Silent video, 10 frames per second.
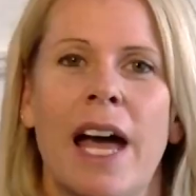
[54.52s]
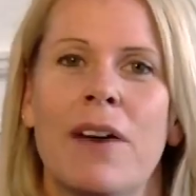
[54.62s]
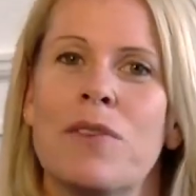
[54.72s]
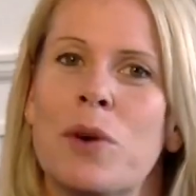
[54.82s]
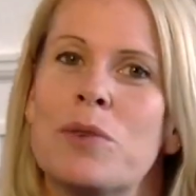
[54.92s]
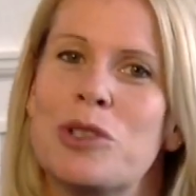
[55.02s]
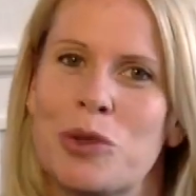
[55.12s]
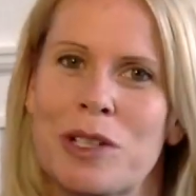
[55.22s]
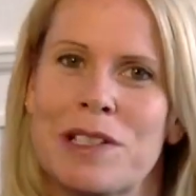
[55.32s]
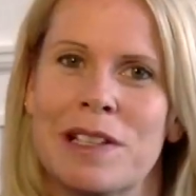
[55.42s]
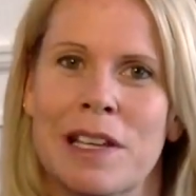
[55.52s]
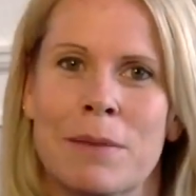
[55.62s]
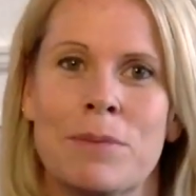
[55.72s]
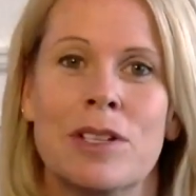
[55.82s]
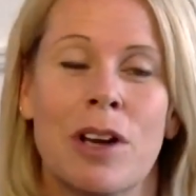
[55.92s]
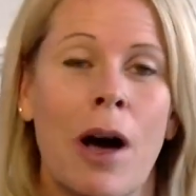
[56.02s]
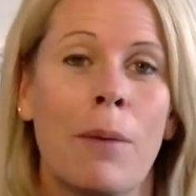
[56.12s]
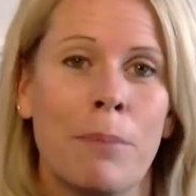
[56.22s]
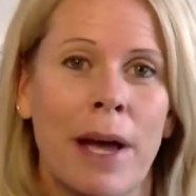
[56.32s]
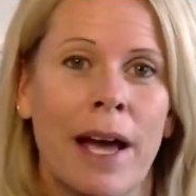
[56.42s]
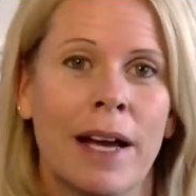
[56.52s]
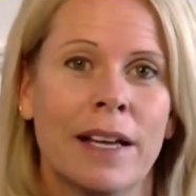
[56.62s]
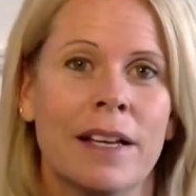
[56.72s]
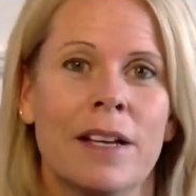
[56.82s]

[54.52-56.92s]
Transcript: Have those trees and limbs cut back